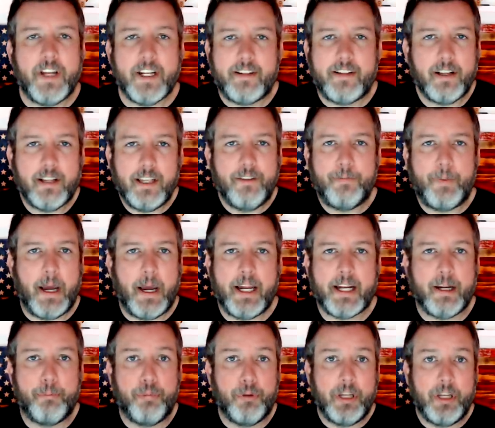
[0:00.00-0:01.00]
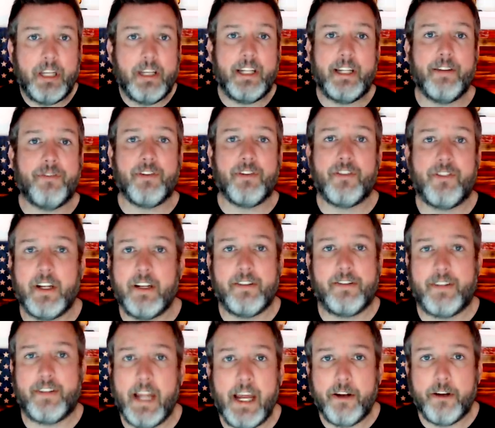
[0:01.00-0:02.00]
get to live by a completely different set of
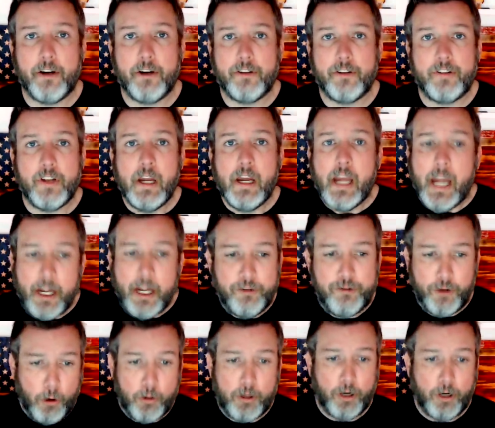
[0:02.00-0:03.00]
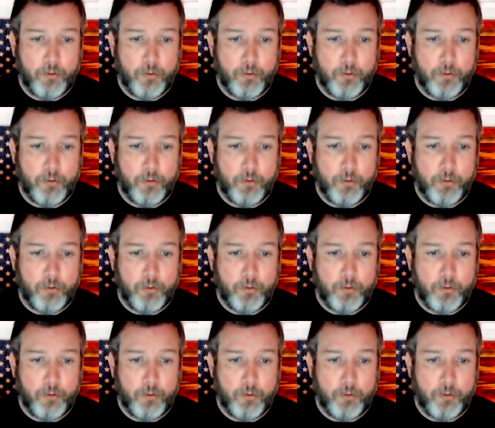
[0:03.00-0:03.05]
standards and joke